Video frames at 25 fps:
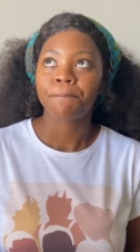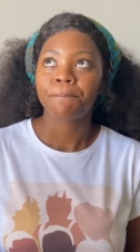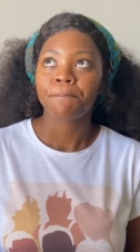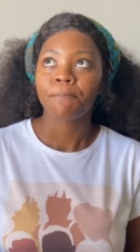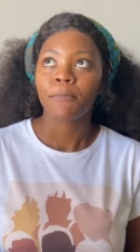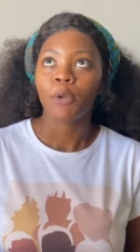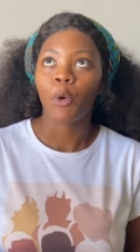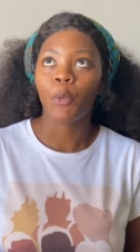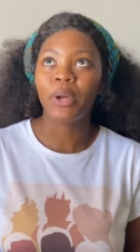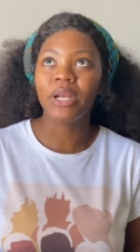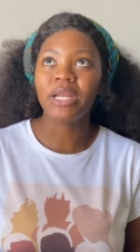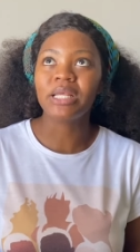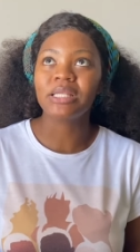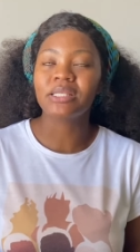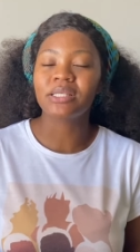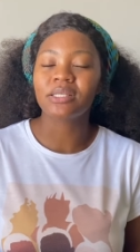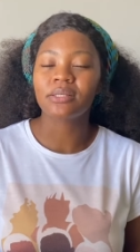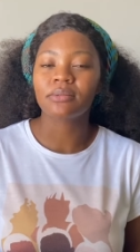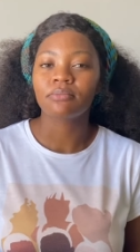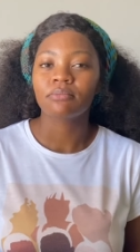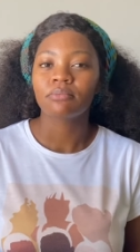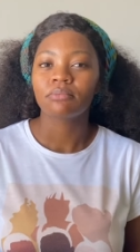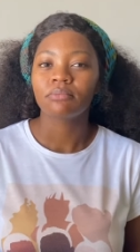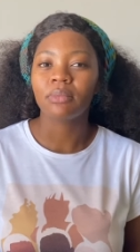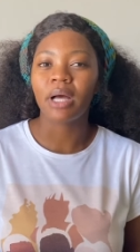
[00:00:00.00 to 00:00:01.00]
when it's,
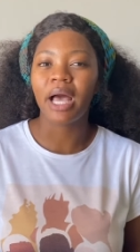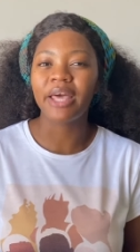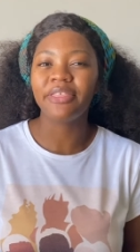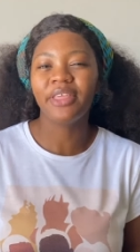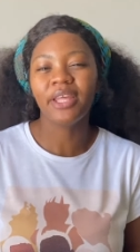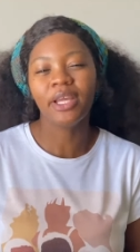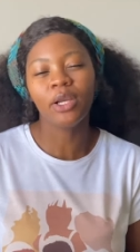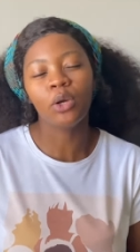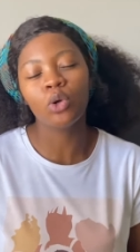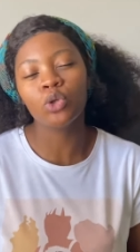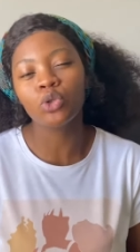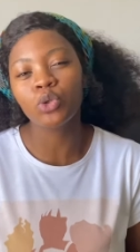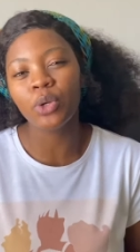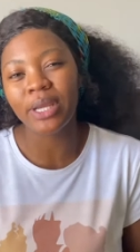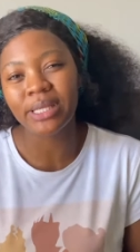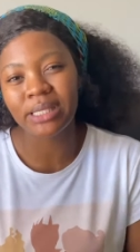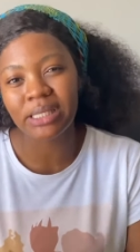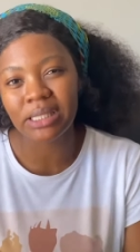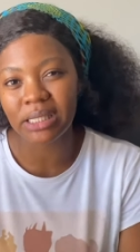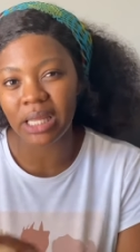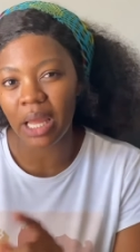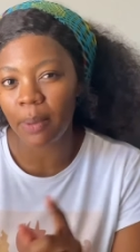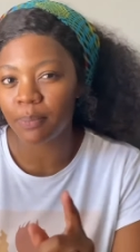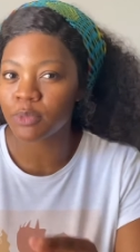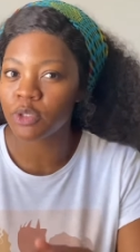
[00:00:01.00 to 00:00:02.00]
I think also it
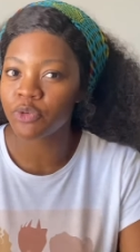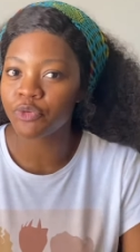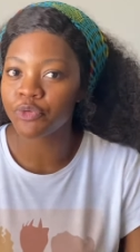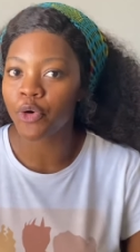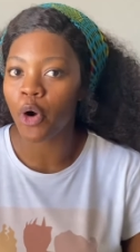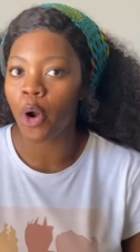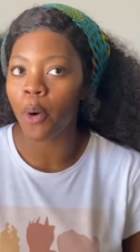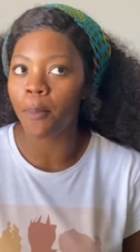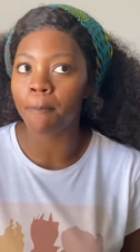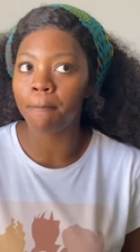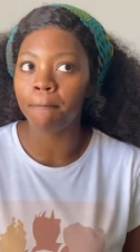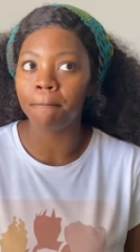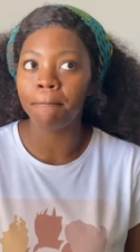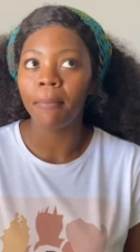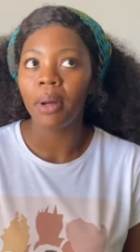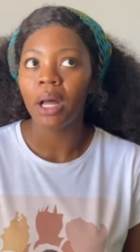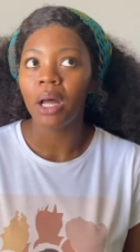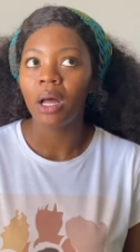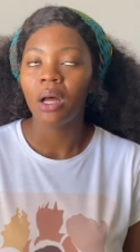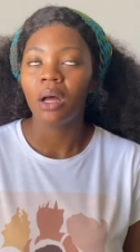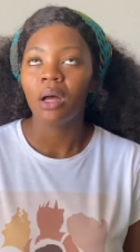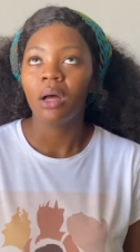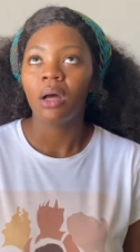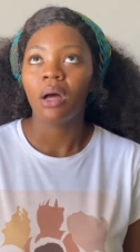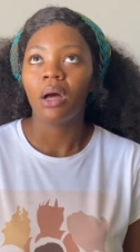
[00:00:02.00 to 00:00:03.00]
stems from,
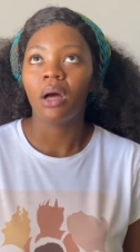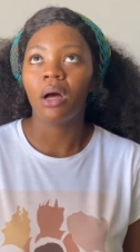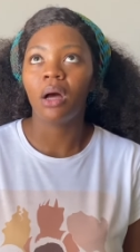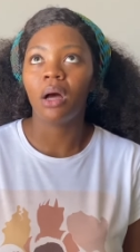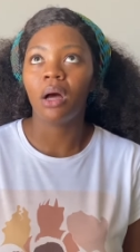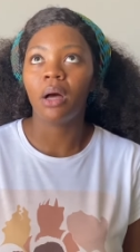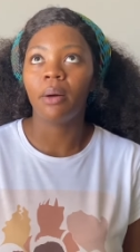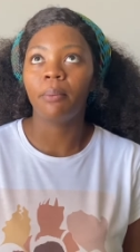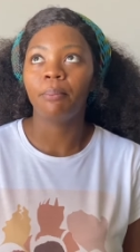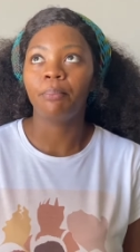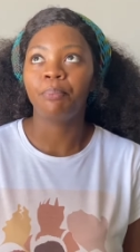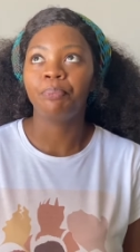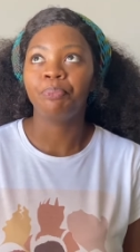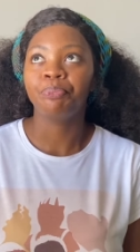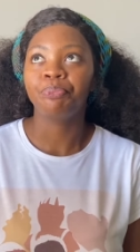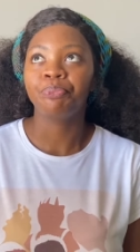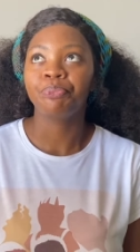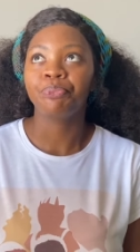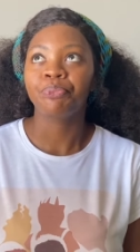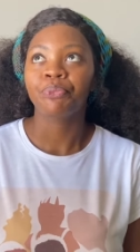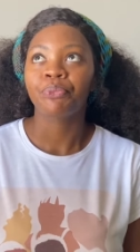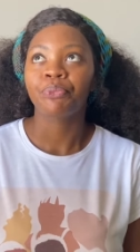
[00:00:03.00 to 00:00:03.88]
um,